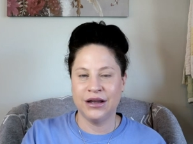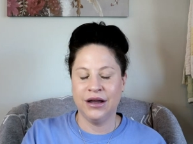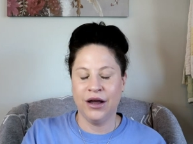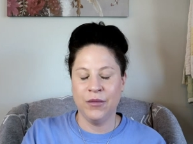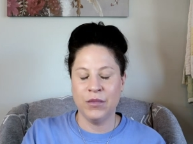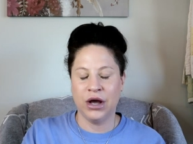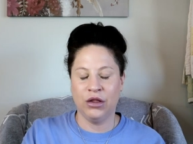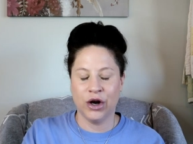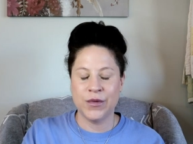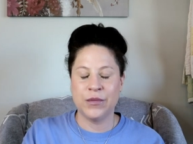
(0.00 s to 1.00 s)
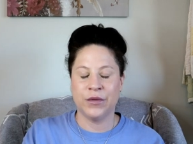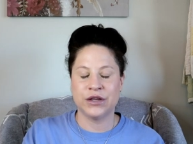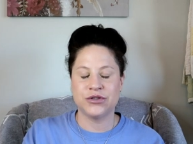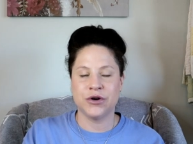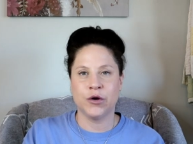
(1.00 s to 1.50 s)
Um, a lot of people
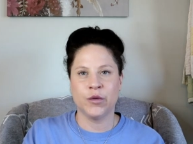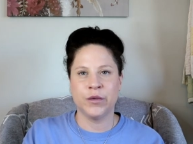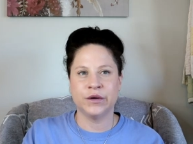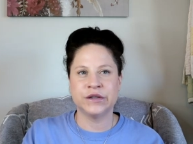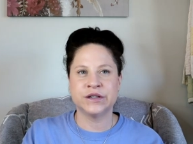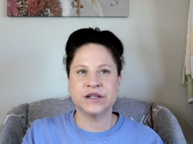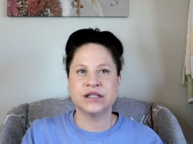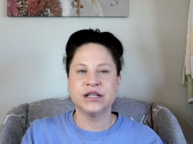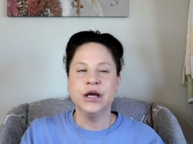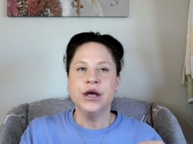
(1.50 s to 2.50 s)
that struggle with mental illness,